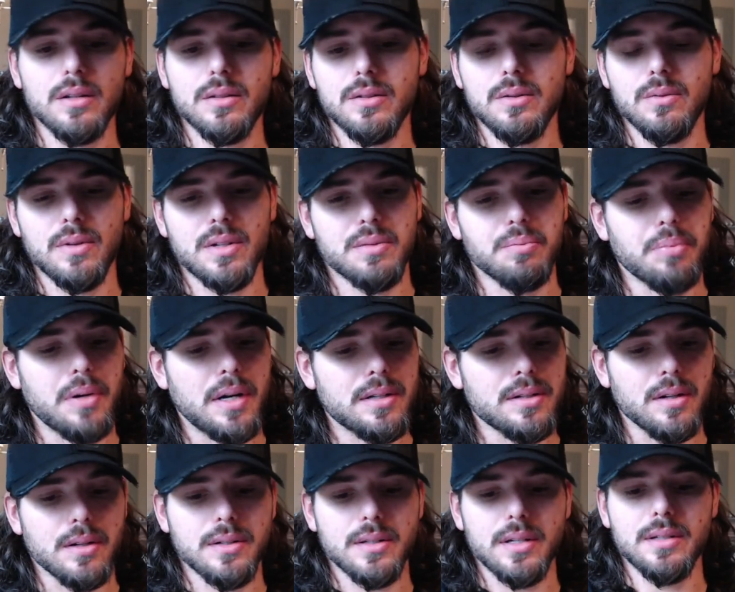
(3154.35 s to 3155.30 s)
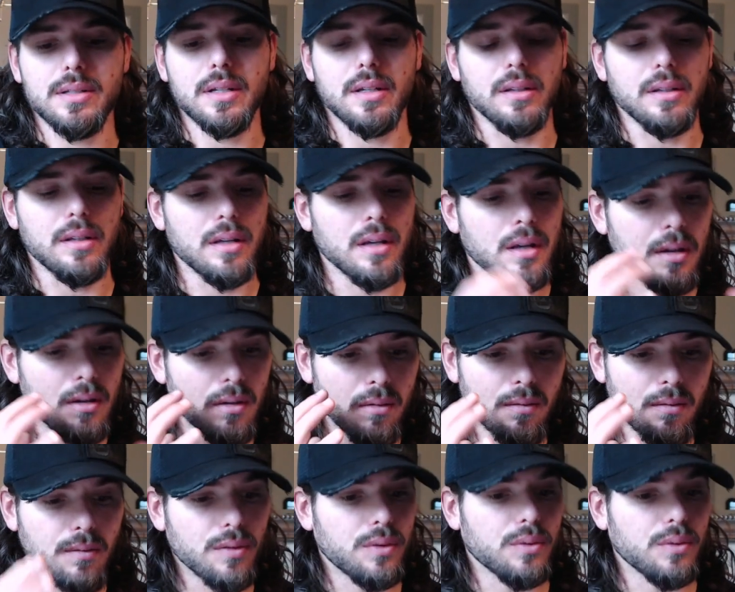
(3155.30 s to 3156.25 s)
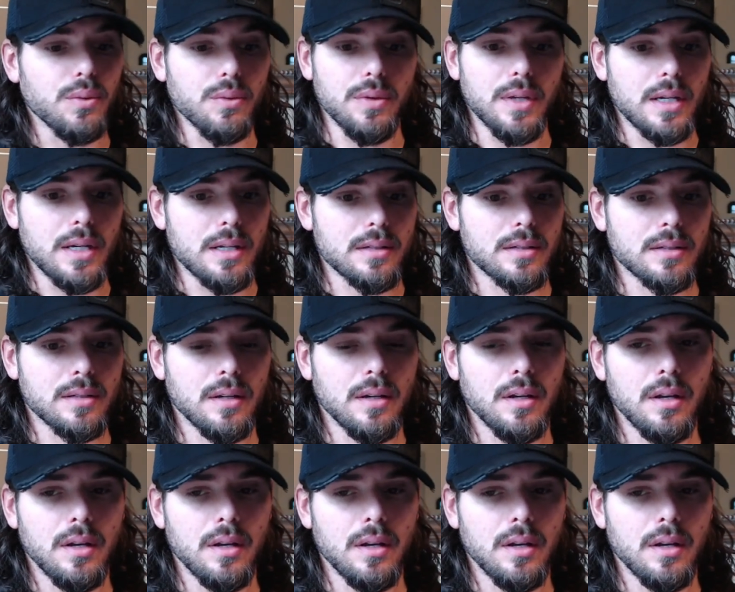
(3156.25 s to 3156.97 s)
to express artistically through this.